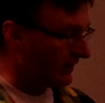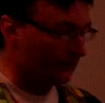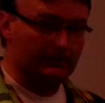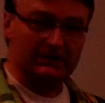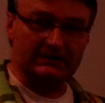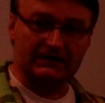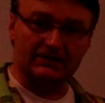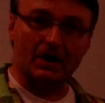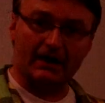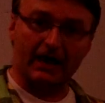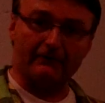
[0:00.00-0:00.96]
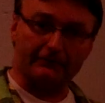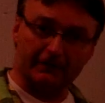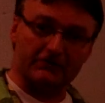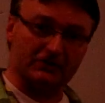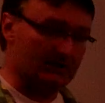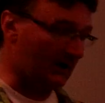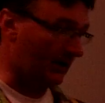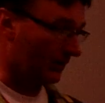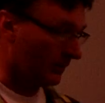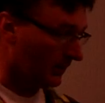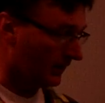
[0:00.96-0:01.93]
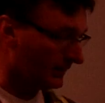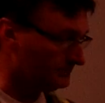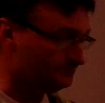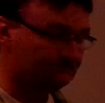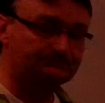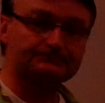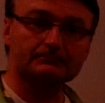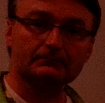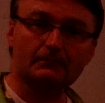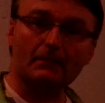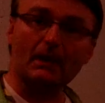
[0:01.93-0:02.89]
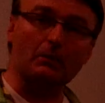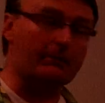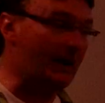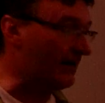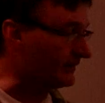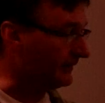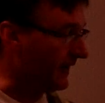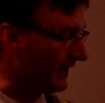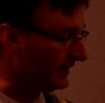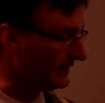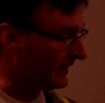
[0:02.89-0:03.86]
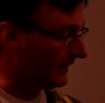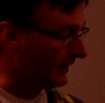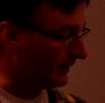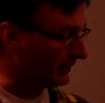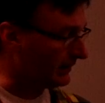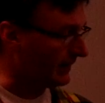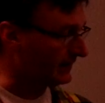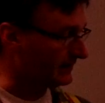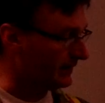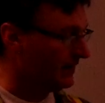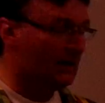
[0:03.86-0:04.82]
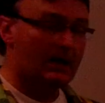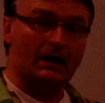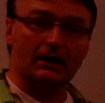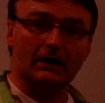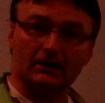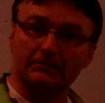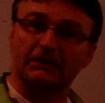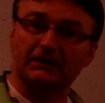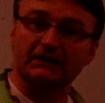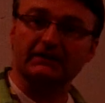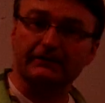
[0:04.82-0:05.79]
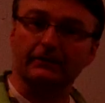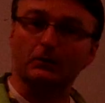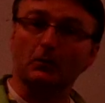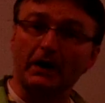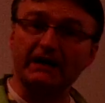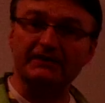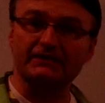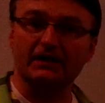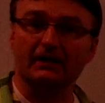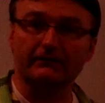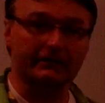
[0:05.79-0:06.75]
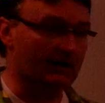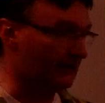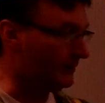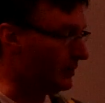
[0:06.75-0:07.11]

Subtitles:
if we did not have friction in our world, we would have to find a lot completely different ways of